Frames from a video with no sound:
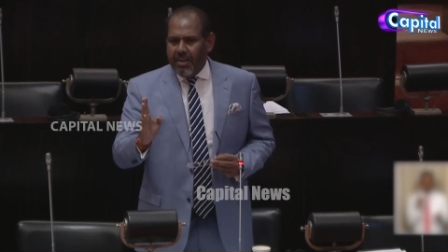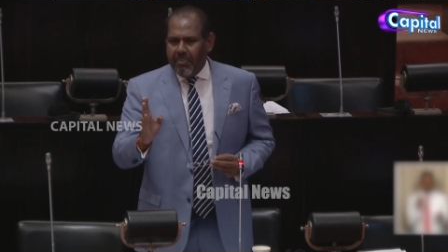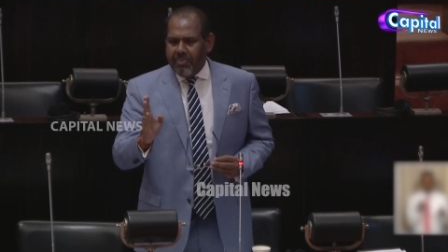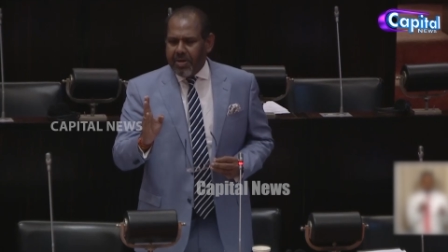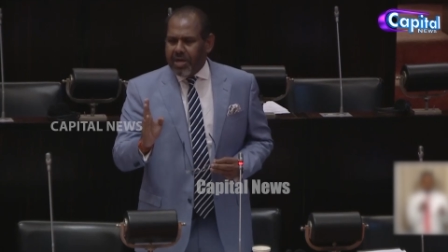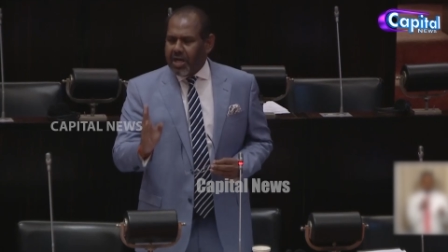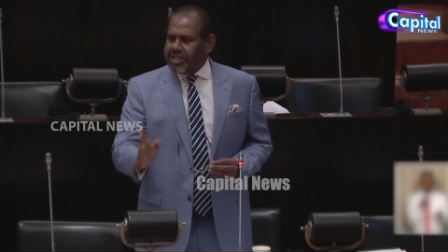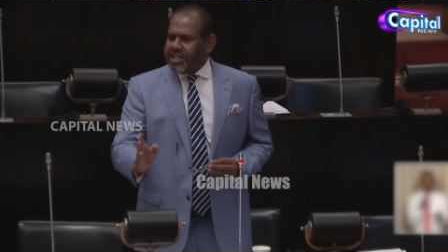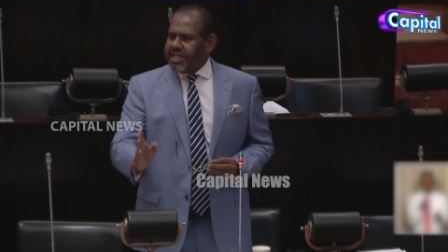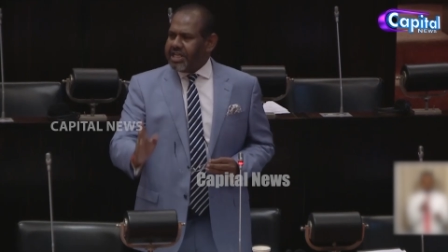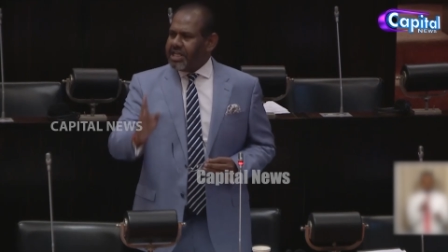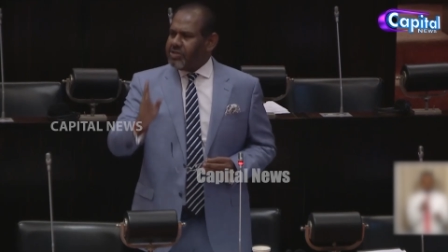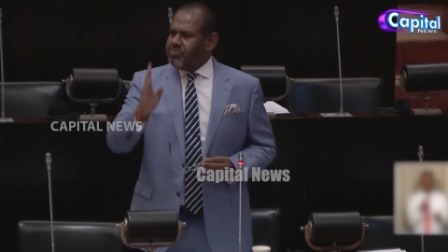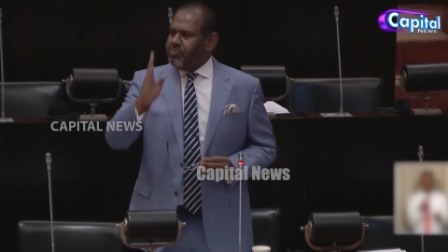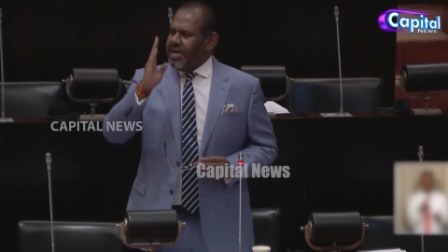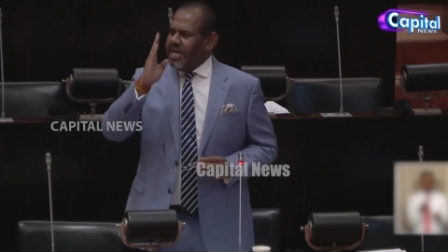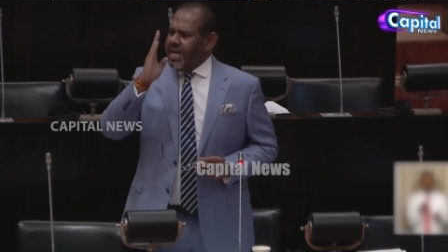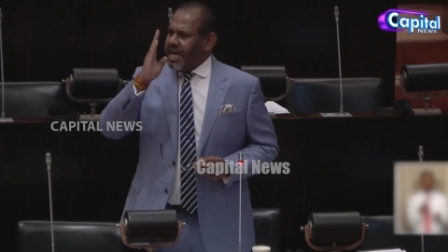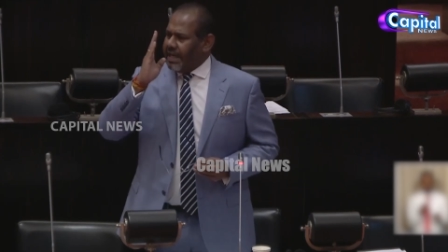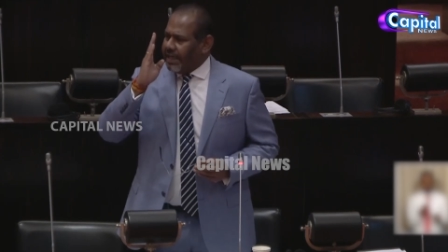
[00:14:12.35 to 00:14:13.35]
because it has
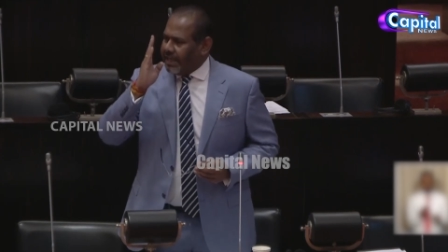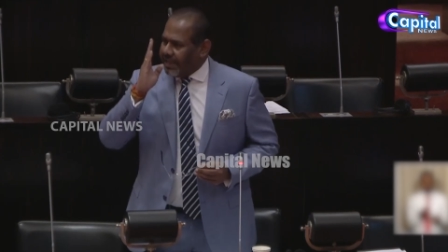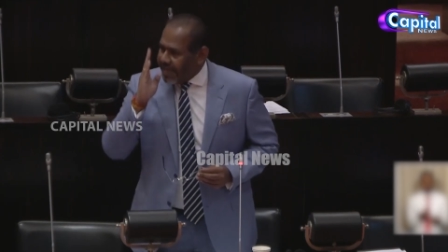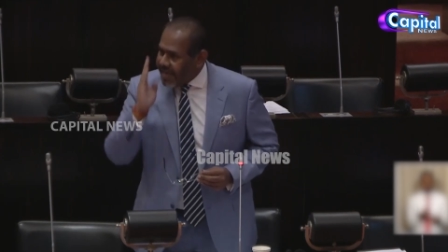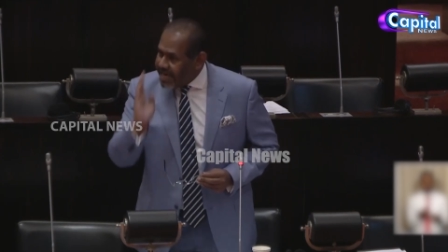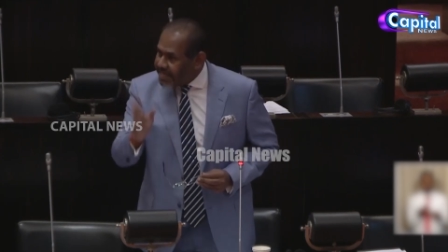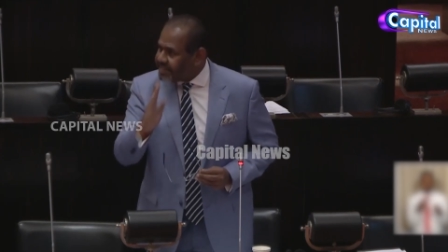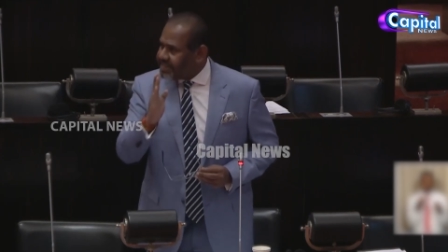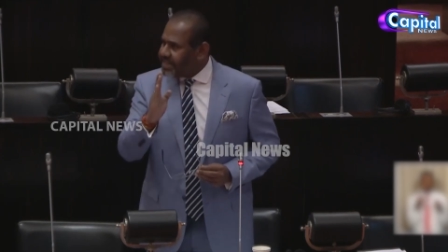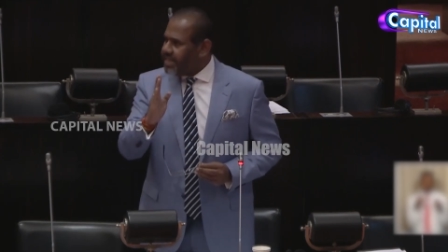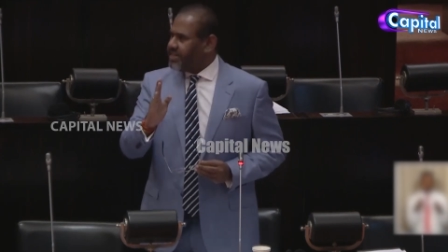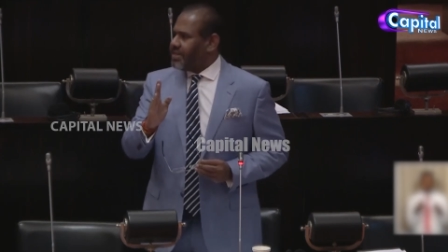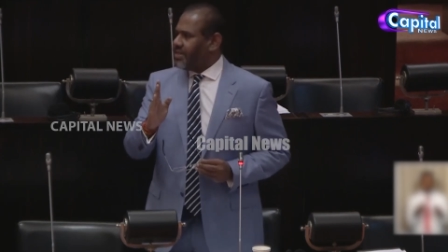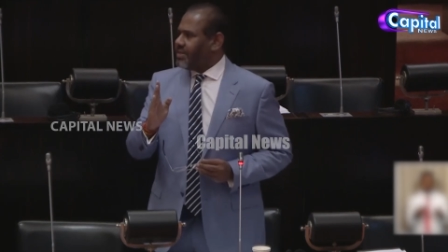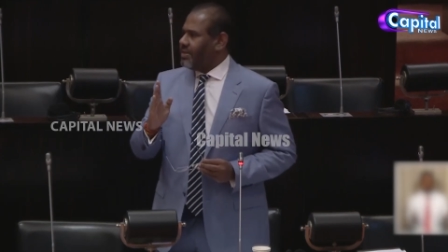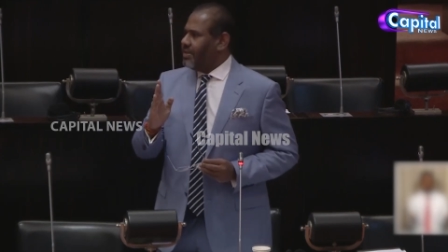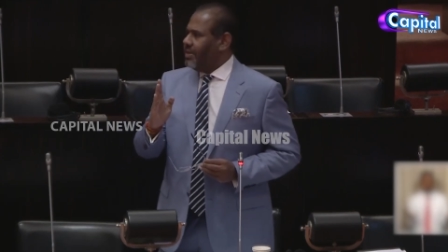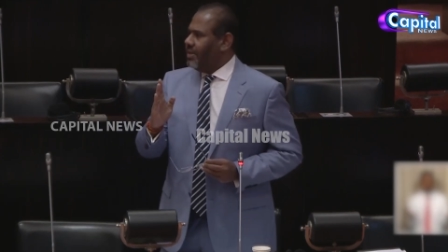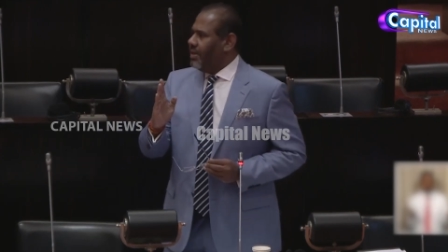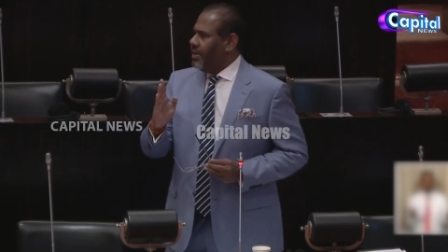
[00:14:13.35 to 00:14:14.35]
been a
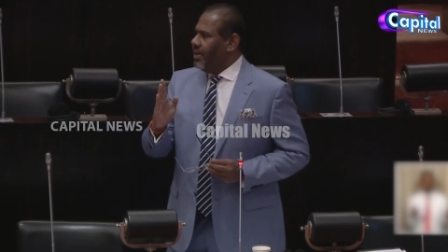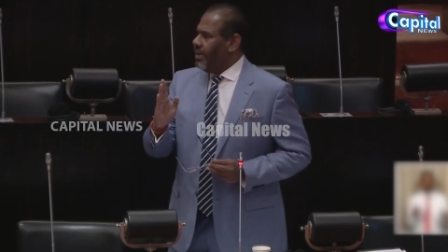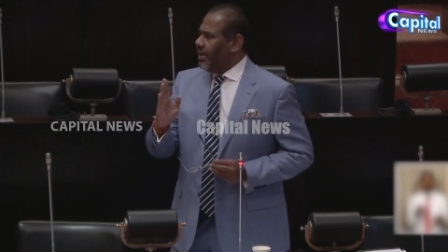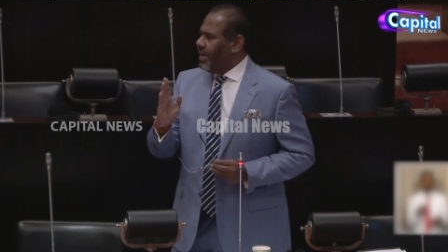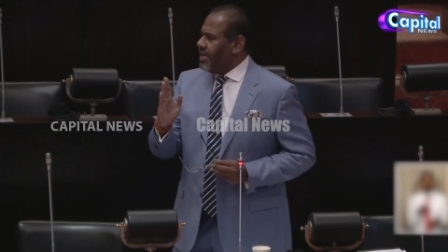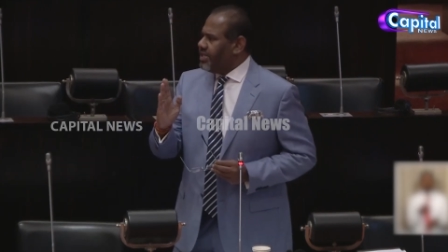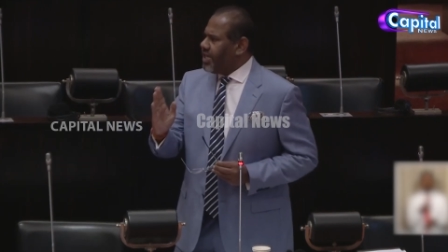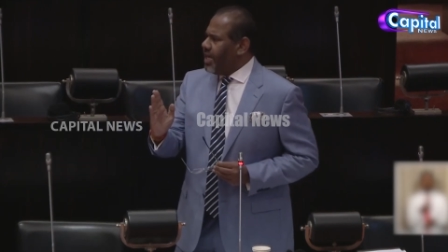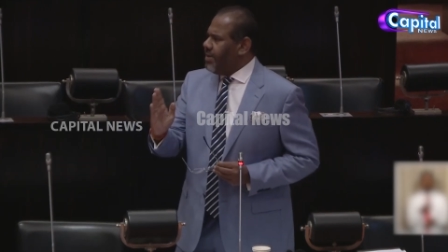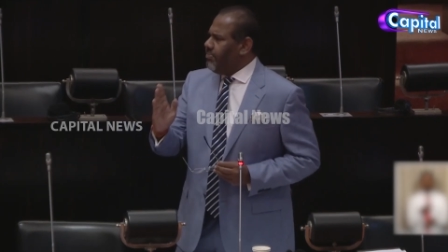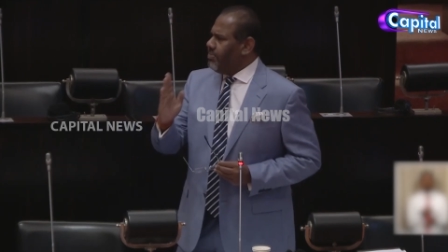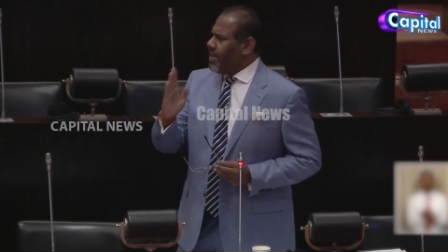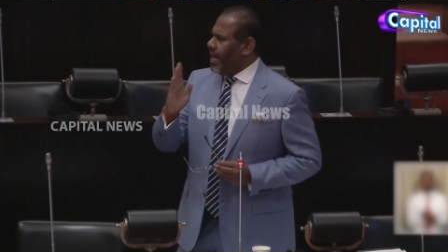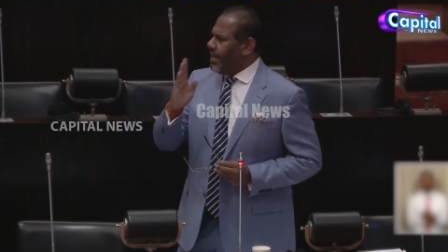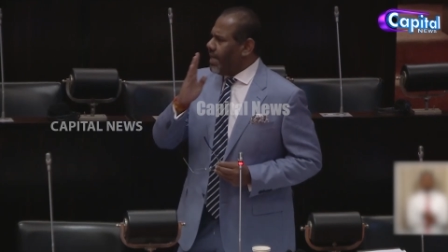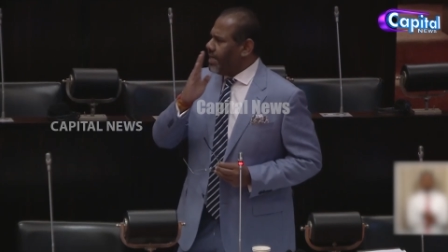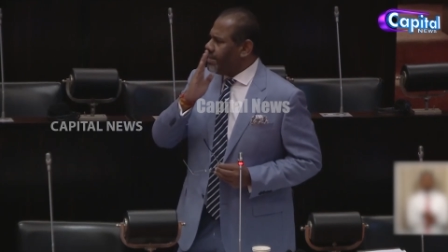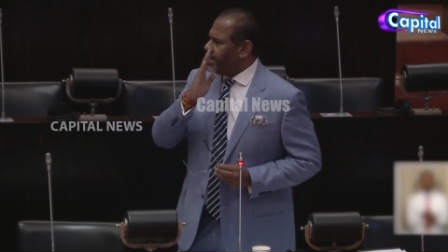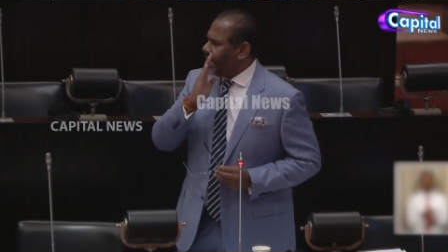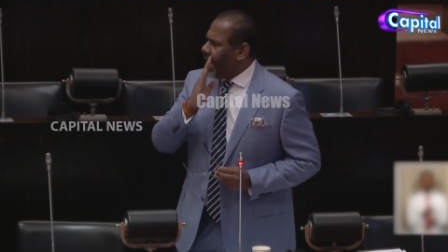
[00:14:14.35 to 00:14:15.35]
racist regime
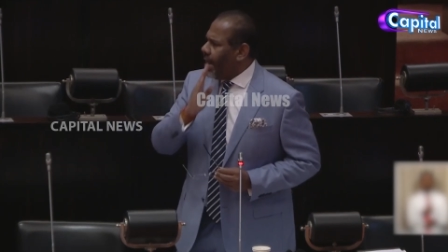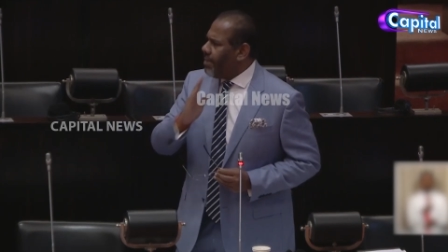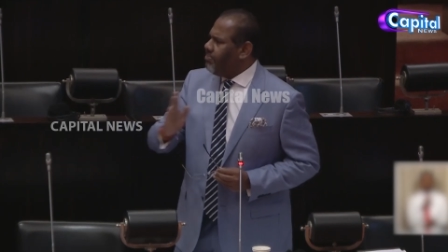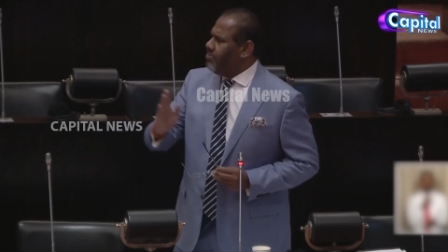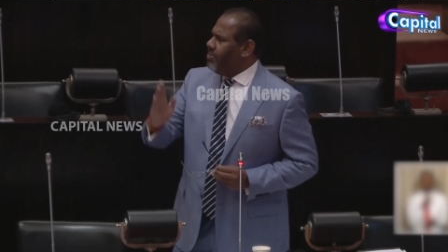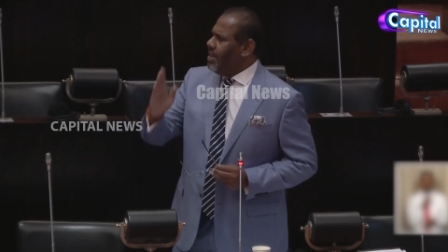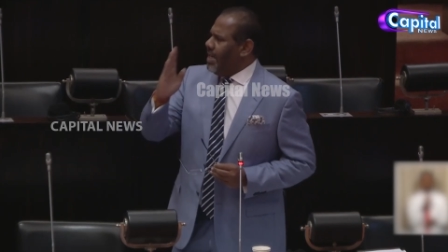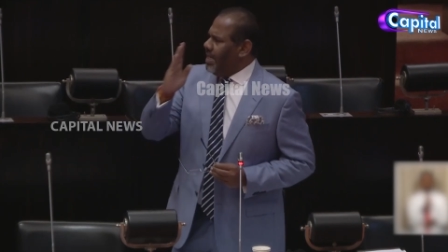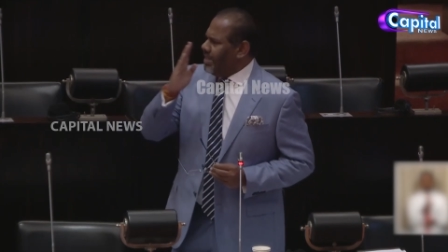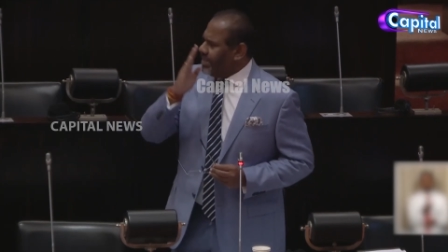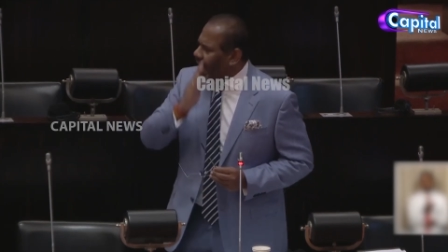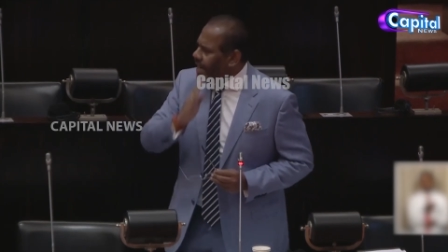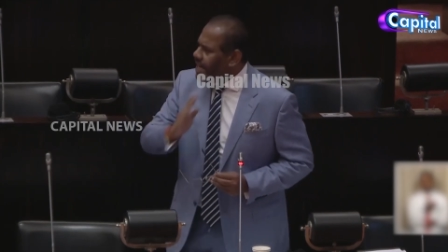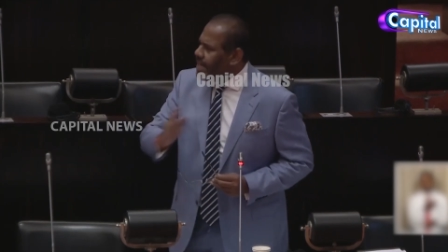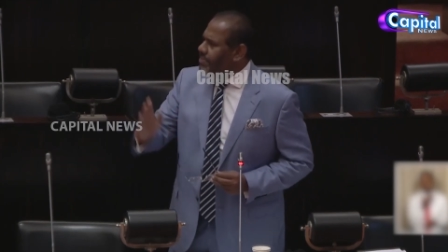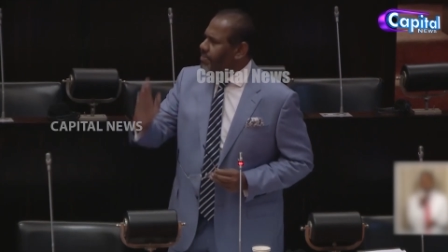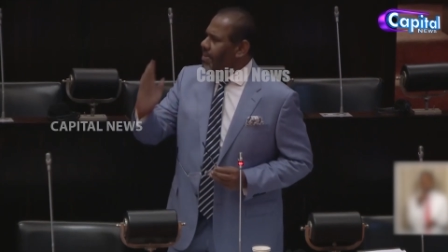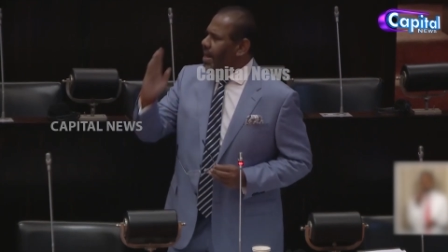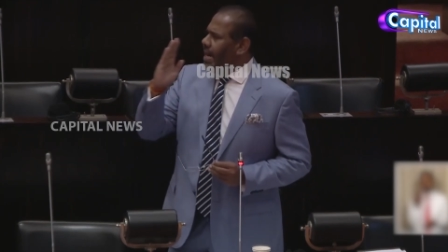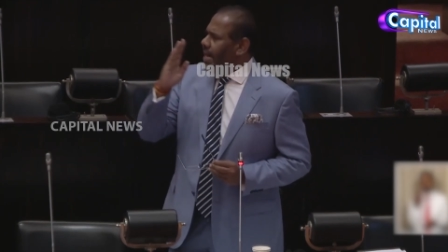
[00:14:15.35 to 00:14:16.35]
that has come
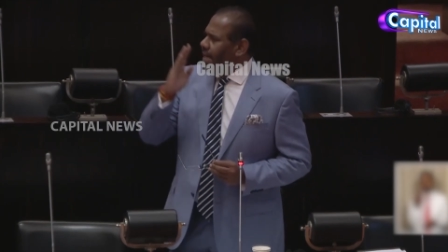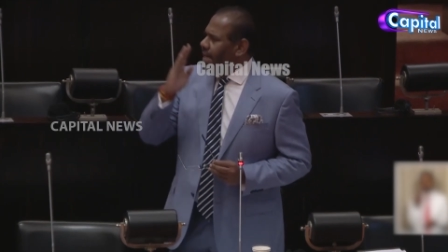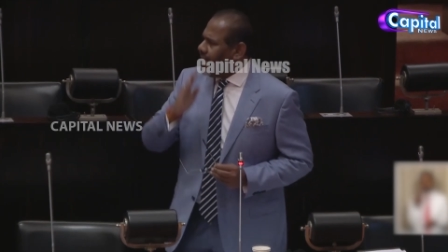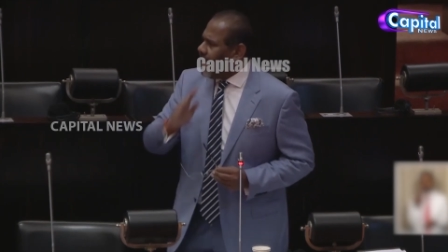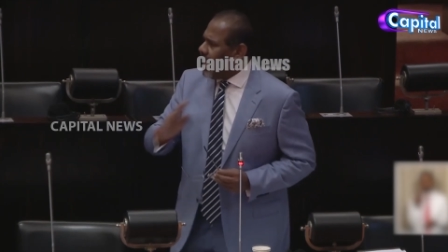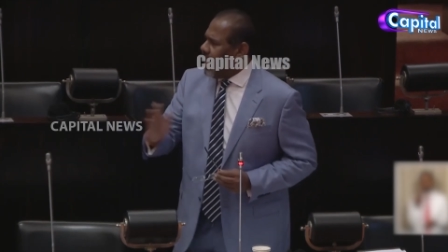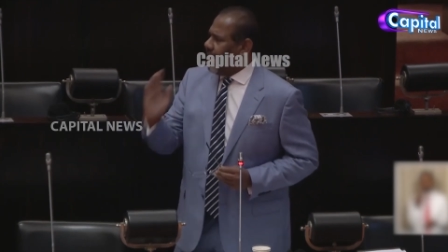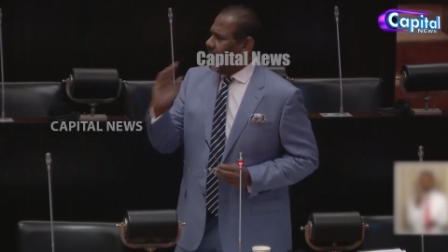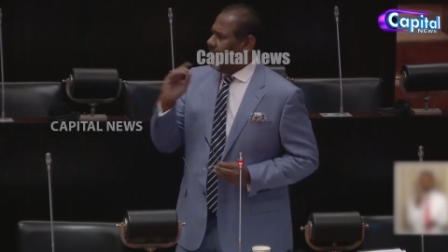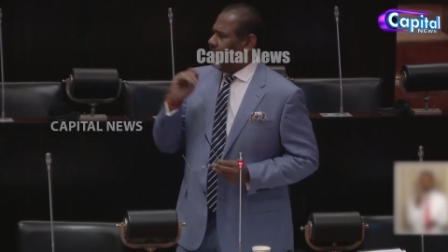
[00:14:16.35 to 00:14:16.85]
time and again.